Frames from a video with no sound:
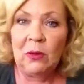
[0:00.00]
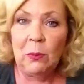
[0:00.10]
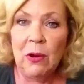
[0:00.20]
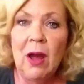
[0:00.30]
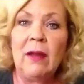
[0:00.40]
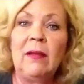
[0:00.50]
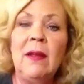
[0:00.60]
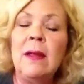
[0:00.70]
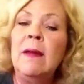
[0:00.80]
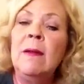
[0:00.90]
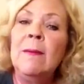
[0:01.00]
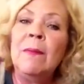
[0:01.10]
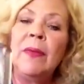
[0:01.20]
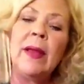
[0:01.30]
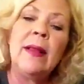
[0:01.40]
was price.
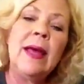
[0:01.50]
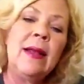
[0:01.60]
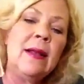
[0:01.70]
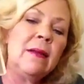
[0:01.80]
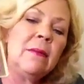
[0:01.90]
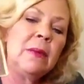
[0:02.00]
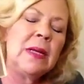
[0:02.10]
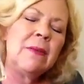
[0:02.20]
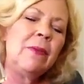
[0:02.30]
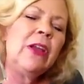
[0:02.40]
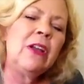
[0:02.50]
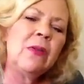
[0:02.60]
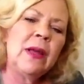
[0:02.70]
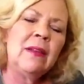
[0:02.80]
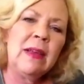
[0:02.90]
And that, but you
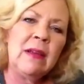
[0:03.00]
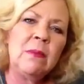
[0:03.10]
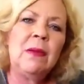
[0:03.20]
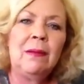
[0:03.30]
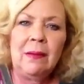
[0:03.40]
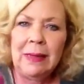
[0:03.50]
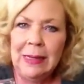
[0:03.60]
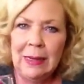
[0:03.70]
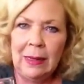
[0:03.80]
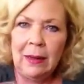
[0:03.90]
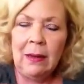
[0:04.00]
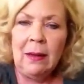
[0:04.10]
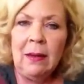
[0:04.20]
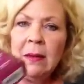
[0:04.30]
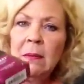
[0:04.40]
know, that's kind of misleading
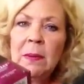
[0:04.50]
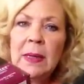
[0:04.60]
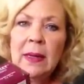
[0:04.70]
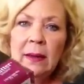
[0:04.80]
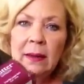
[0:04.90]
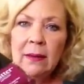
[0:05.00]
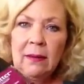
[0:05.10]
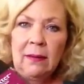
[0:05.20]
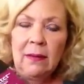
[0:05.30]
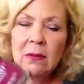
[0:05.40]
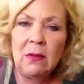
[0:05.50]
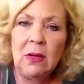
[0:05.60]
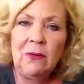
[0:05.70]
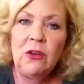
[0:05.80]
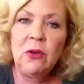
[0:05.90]
because
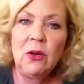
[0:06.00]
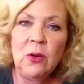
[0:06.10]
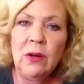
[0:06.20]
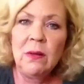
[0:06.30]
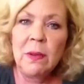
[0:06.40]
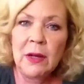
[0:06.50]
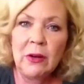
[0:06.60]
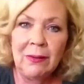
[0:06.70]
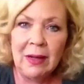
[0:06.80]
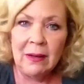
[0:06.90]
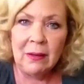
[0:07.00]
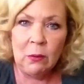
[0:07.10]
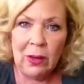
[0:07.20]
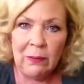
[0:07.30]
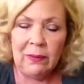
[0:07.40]
if you go to the Butter
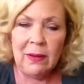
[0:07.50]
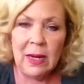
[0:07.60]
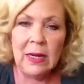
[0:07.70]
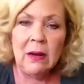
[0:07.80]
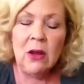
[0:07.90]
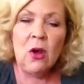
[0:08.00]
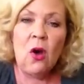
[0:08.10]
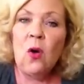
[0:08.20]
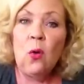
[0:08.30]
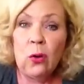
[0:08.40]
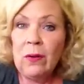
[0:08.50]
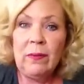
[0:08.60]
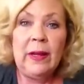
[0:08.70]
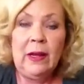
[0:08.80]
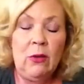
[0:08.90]
London website or
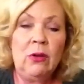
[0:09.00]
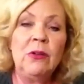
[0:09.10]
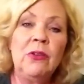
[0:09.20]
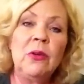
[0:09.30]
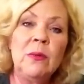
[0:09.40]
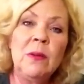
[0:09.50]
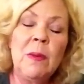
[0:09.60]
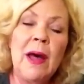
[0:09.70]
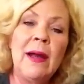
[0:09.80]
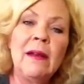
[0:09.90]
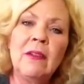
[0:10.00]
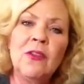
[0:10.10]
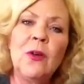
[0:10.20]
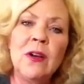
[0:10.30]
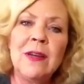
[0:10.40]
like Nordstrom to buy it, it's
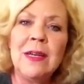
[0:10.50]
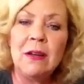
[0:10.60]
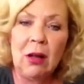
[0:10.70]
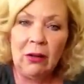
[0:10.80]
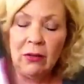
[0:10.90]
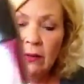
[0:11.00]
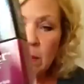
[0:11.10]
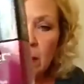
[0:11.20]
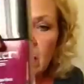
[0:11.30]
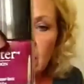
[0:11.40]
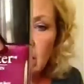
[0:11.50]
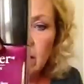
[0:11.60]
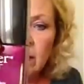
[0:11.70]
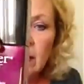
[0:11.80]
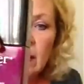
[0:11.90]
$14 a bottle.